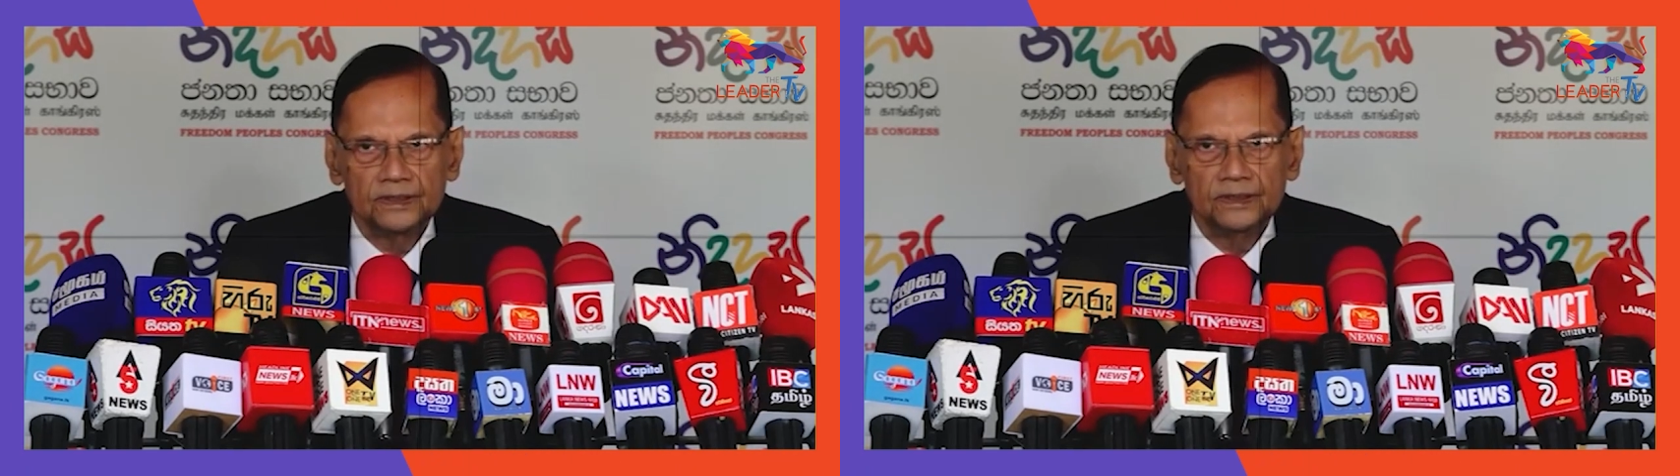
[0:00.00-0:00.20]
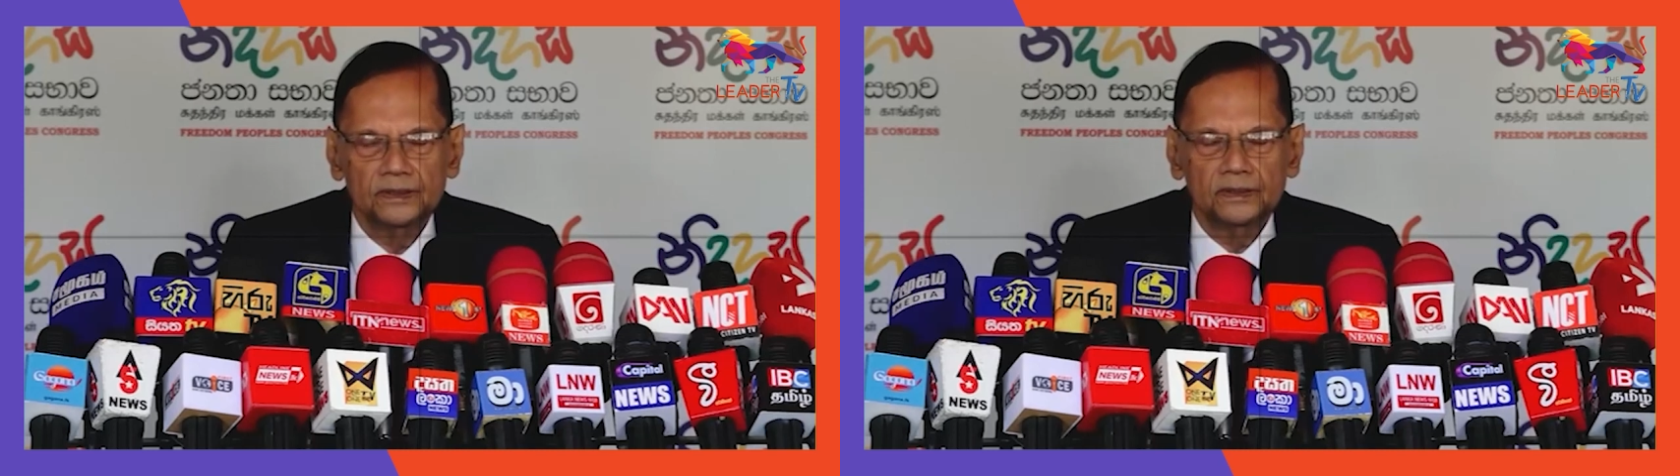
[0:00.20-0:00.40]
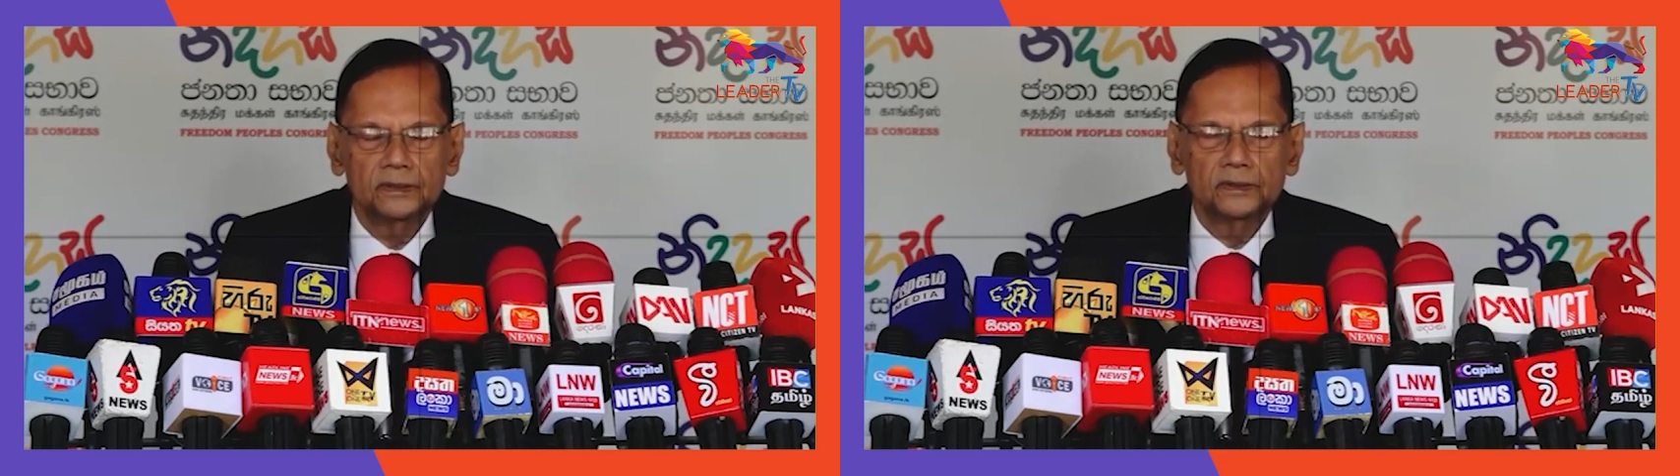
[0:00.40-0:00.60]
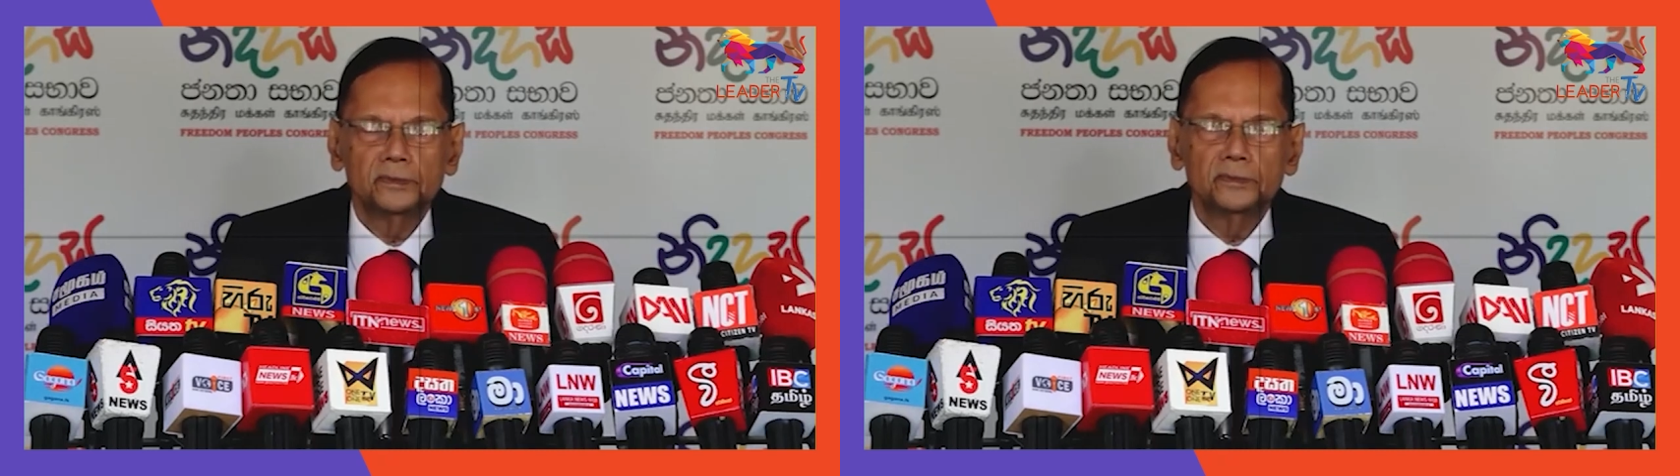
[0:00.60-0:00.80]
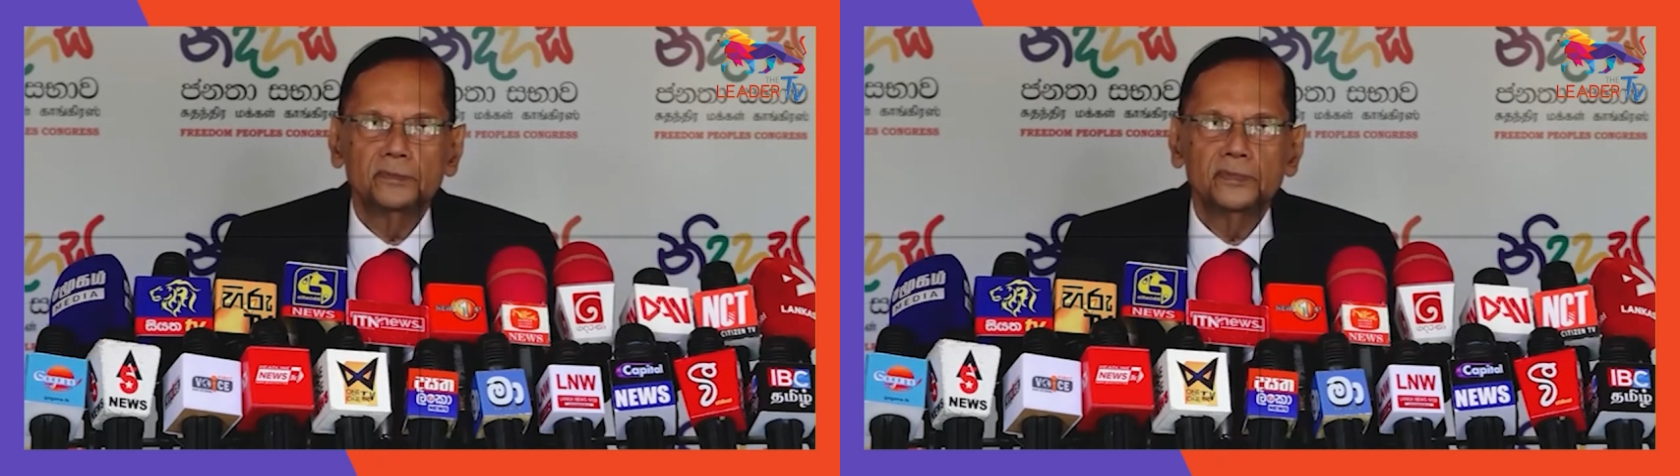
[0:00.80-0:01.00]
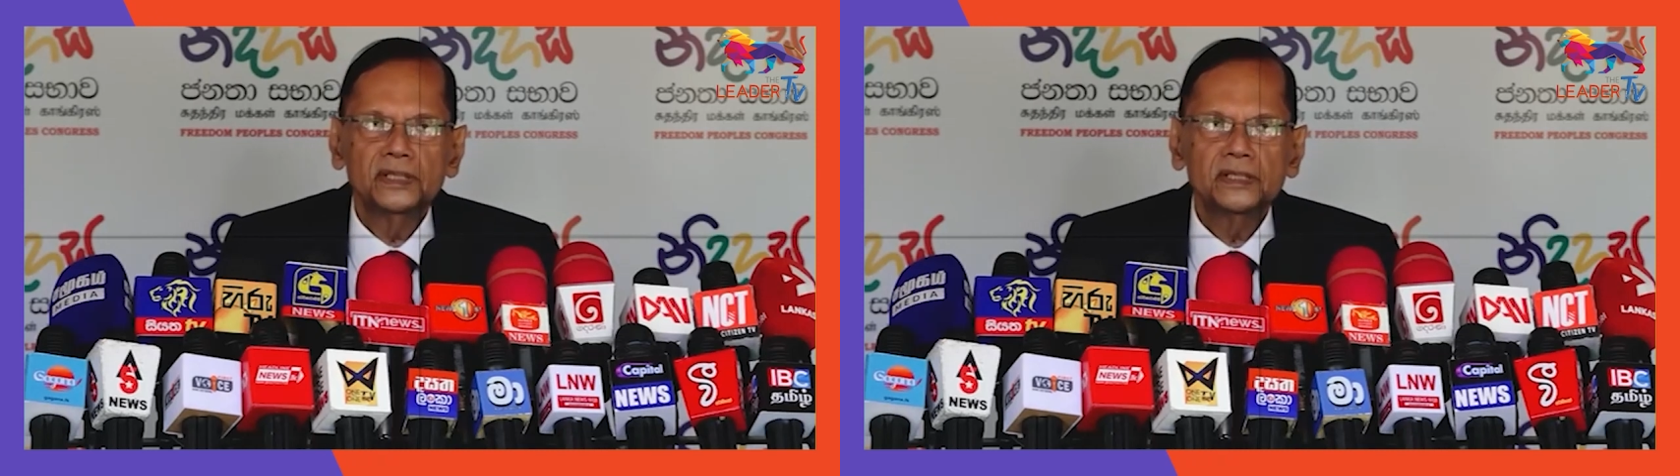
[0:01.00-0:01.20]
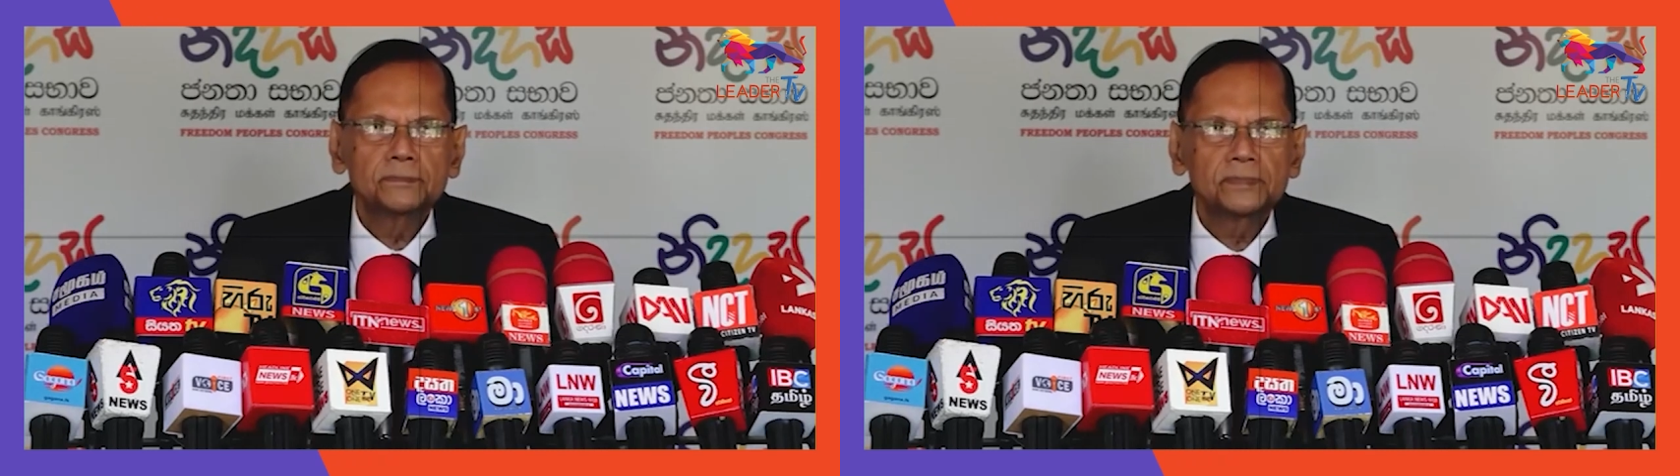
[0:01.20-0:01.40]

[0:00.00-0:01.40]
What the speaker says: should definitely be held